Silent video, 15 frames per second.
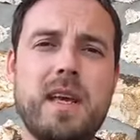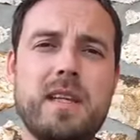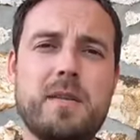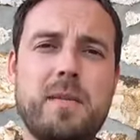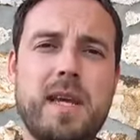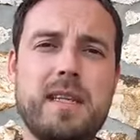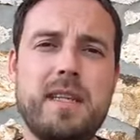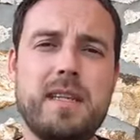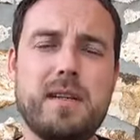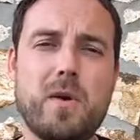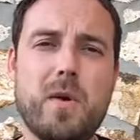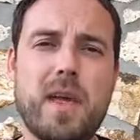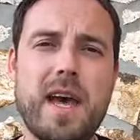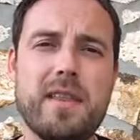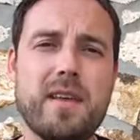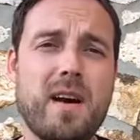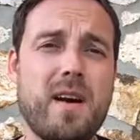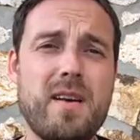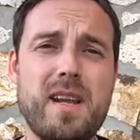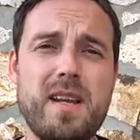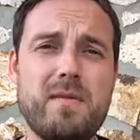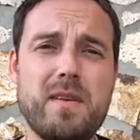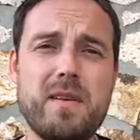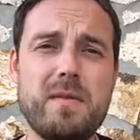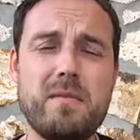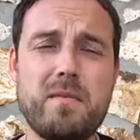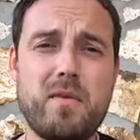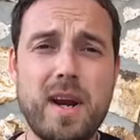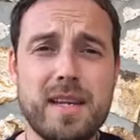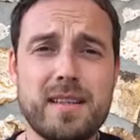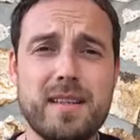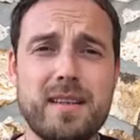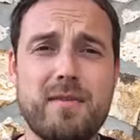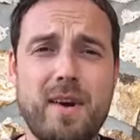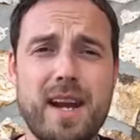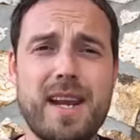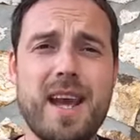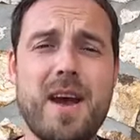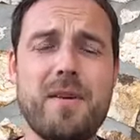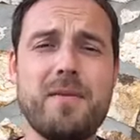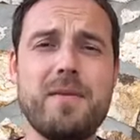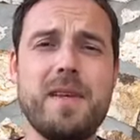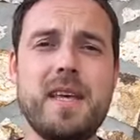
spaces, and all that that aren't even present right now